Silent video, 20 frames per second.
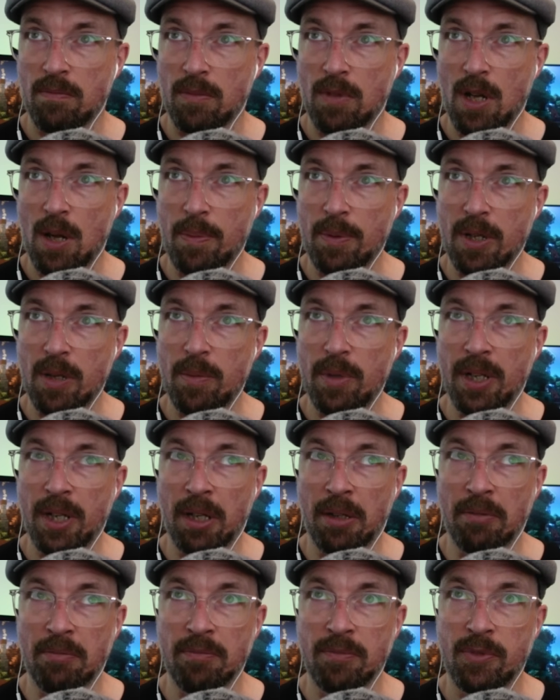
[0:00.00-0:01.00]

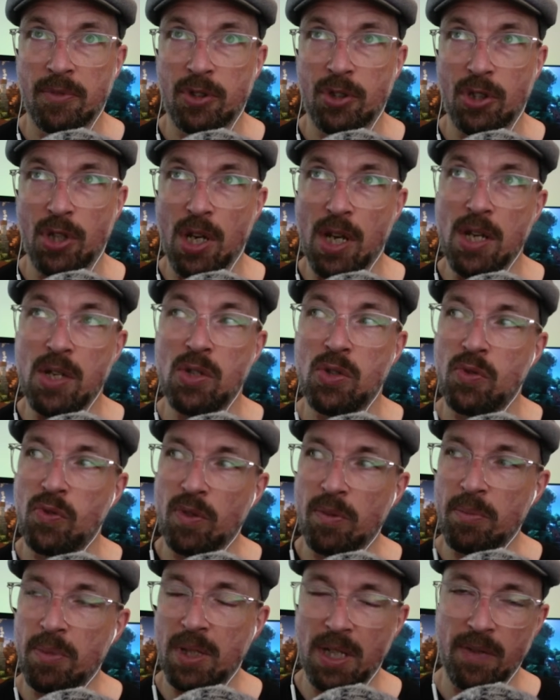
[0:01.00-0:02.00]
upcoming change
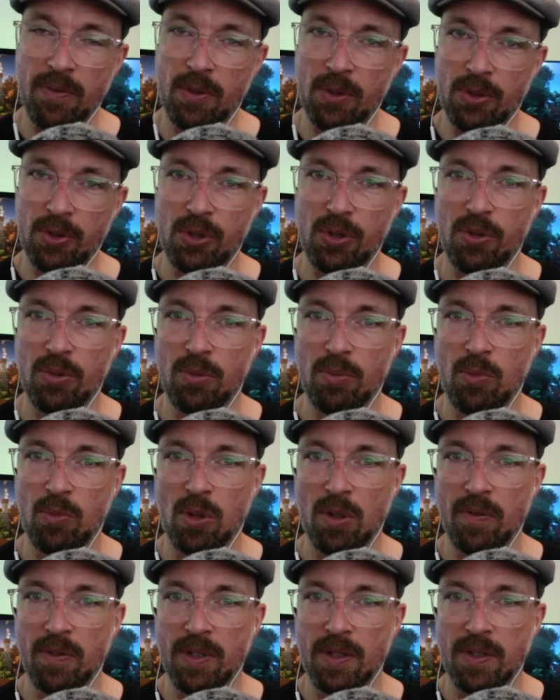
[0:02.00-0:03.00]
from medieval to
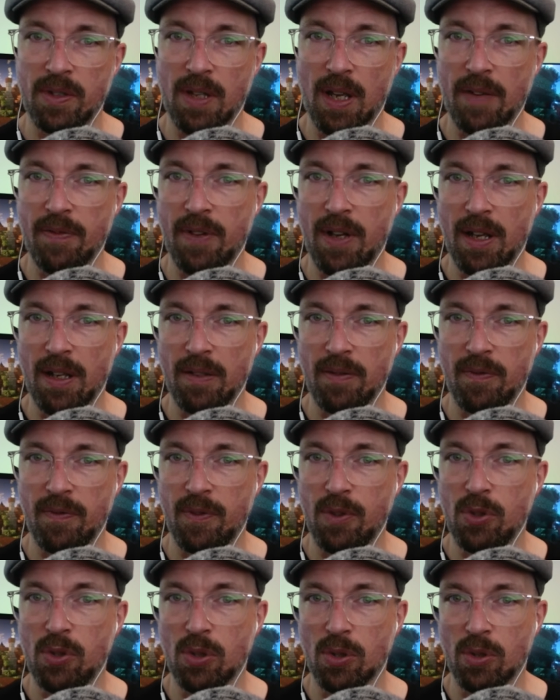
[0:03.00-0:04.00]
more of a sci-fi
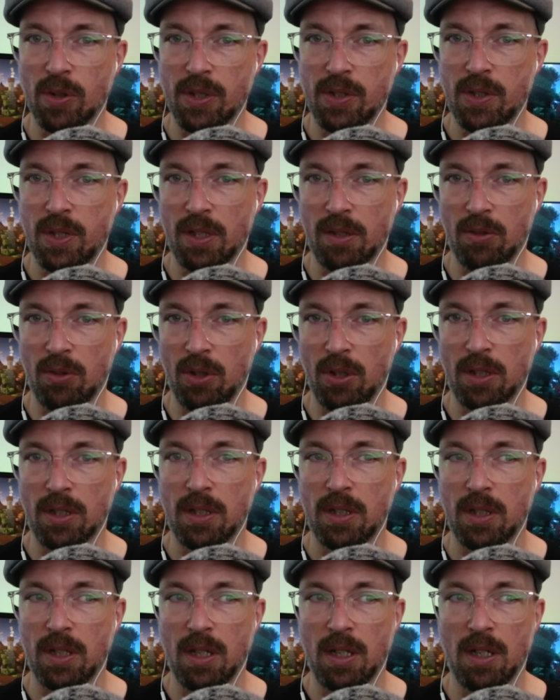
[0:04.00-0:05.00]
futuristic
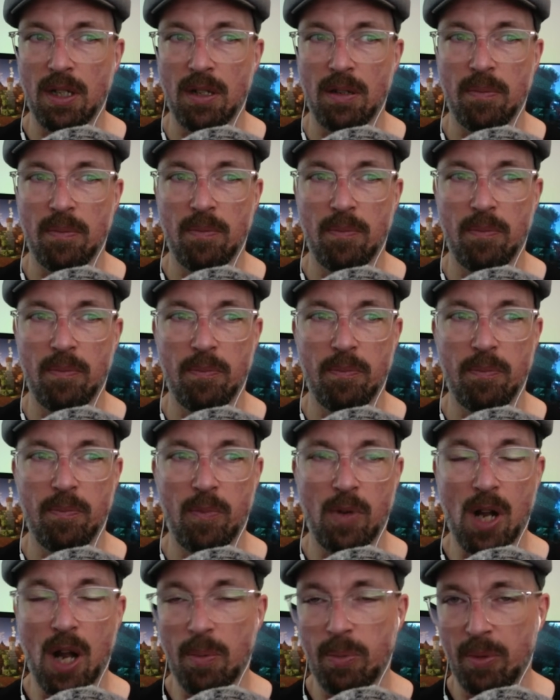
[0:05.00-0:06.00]
look,
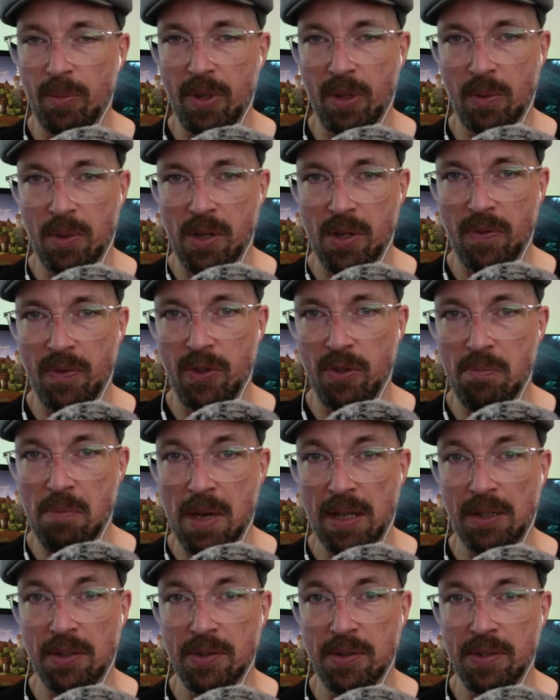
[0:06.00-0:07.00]
copper being one of the few
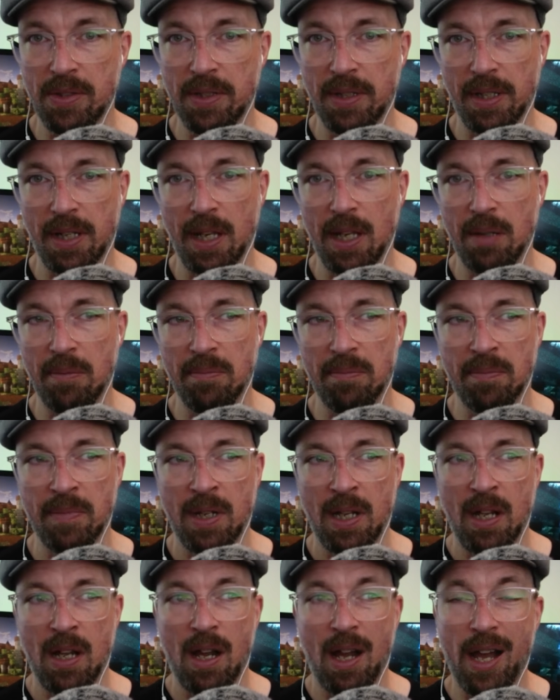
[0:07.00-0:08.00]
metals in the game,
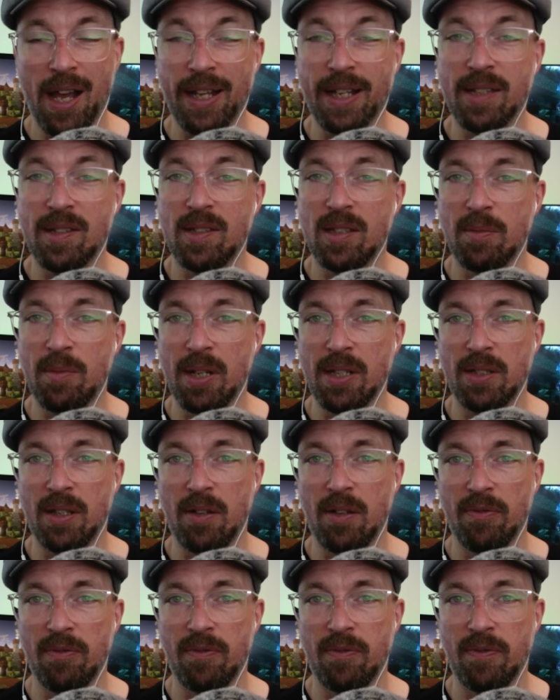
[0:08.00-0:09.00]
I can see
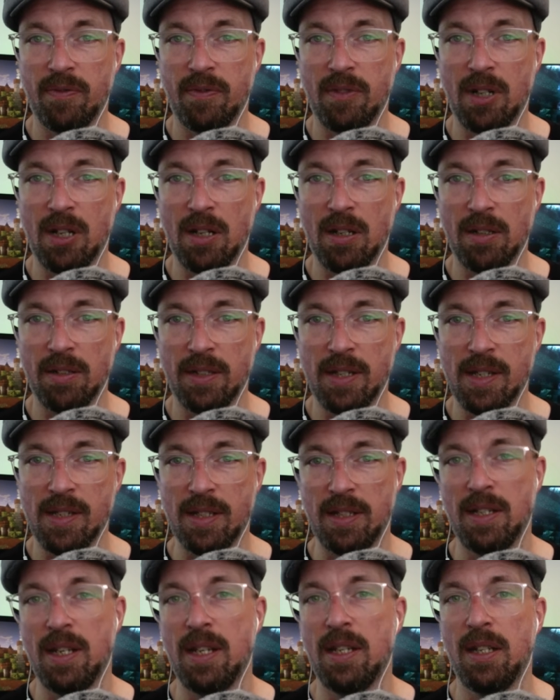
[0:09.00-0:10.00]
myself
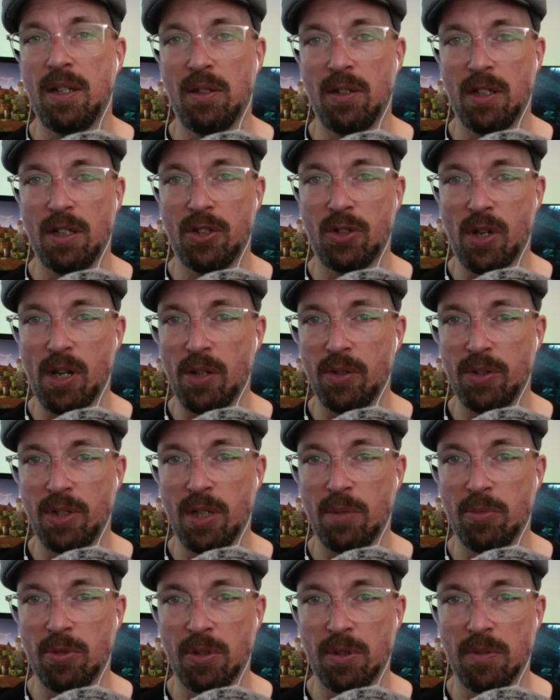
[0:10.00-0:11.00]
designating a trial
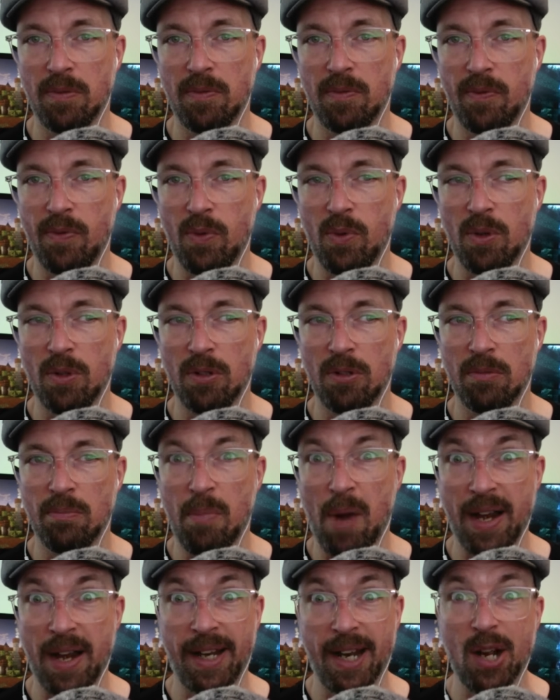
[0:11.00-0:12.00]
chamber for
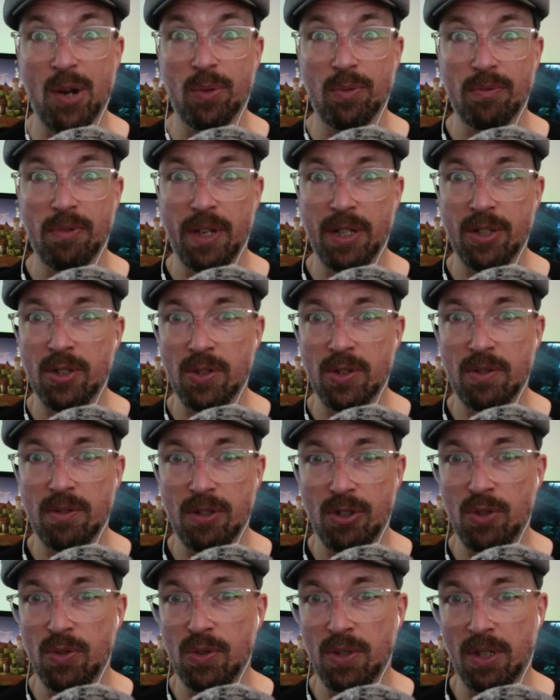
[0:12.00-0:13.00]
mining out and just
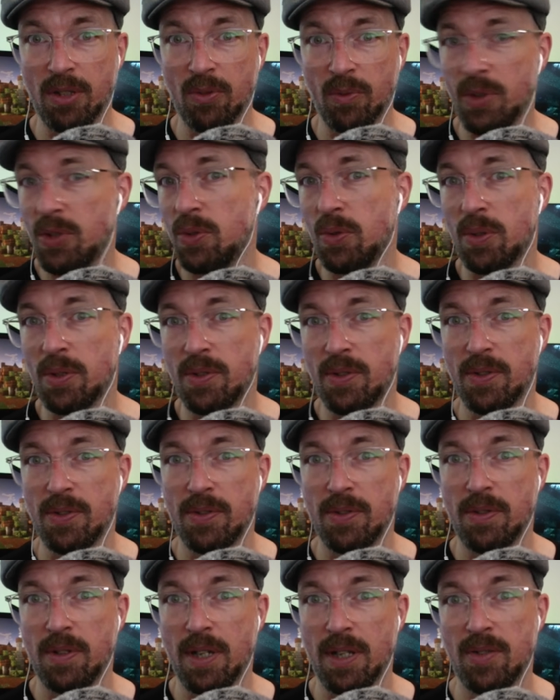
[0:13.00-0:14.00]
using the
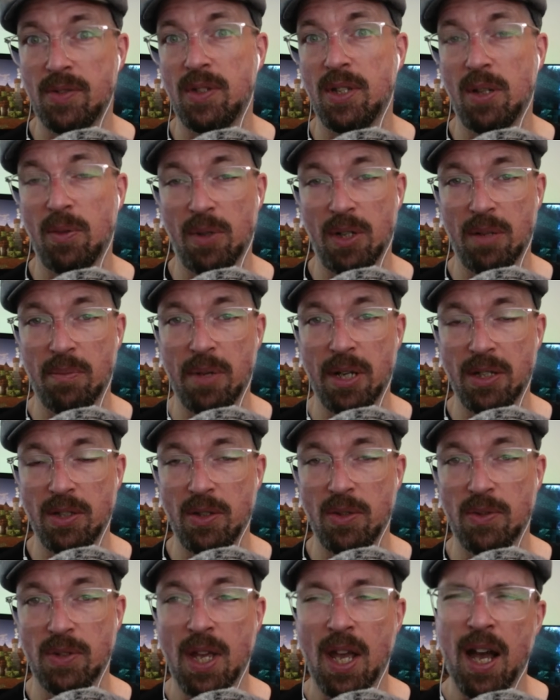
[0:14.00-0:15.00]
resources and seeing what I might
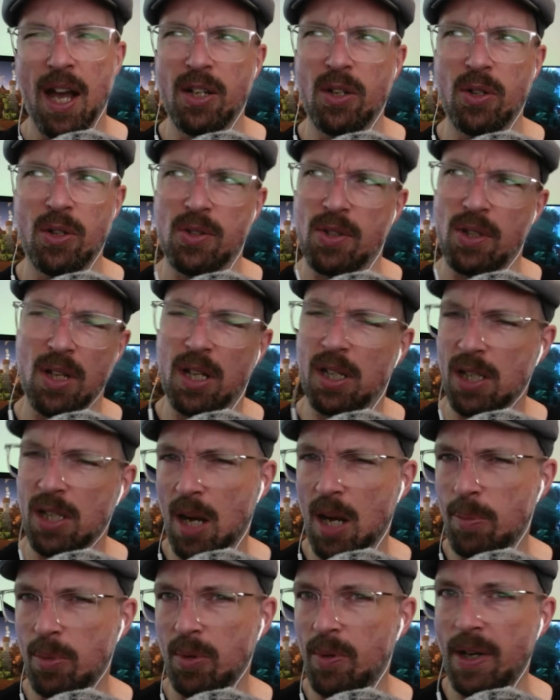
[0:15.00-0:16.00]
use. I don't use a lot of
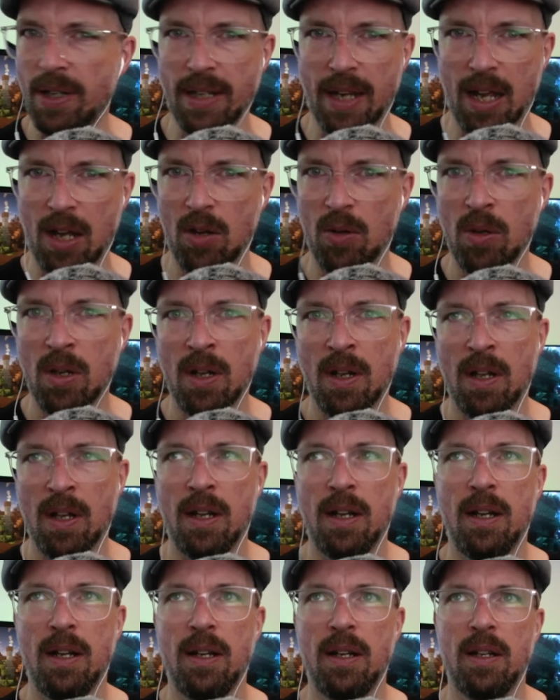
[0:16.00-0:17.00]
copper right now.
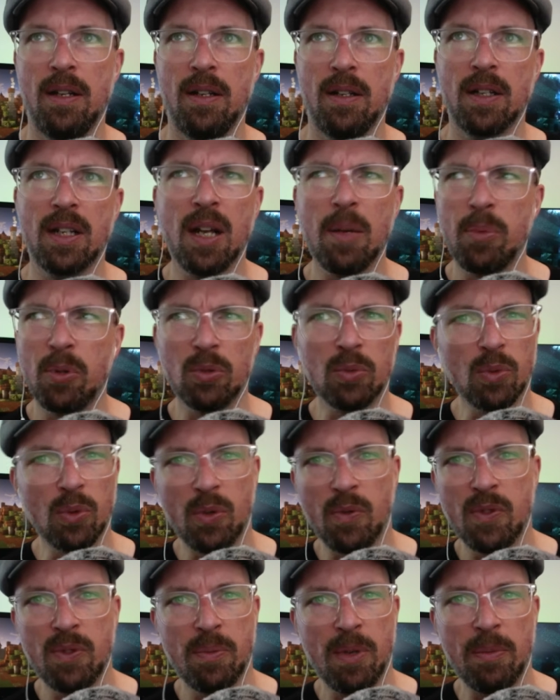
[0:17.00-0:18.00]
A couple of
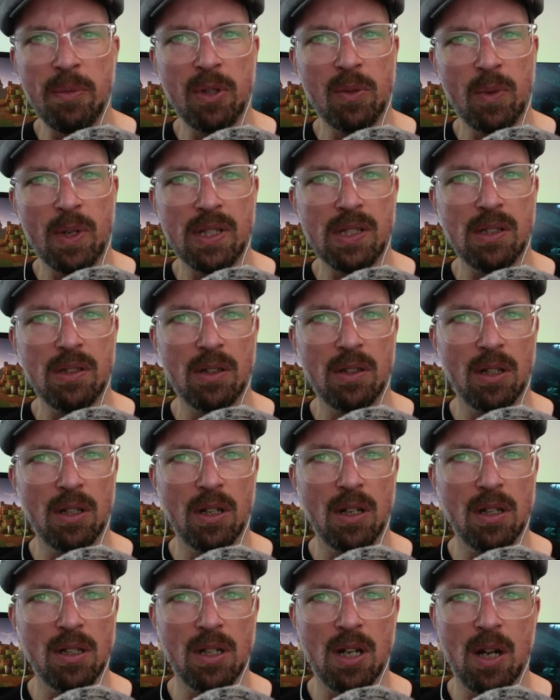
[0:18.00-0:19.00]
roofs maybe in West Hill
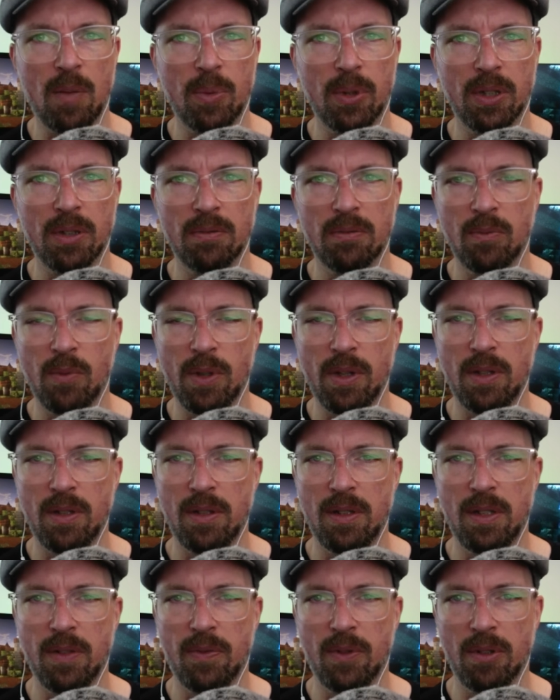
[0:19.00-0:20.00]
are copper with
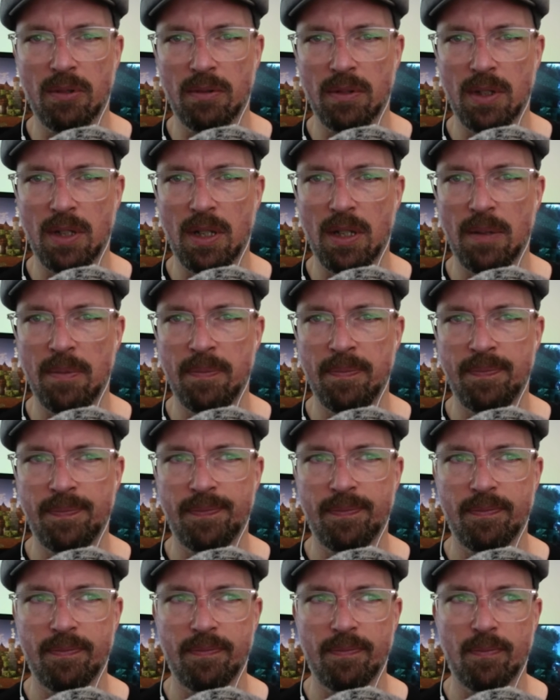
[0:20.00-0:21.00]
different
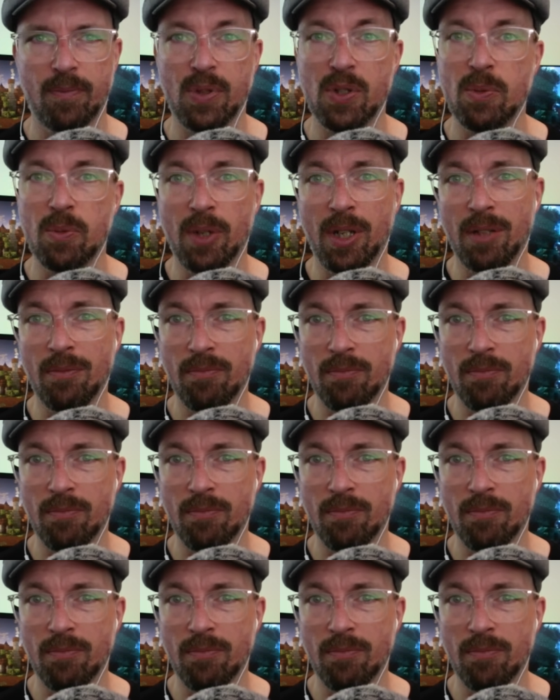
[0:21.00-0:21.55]
prismarine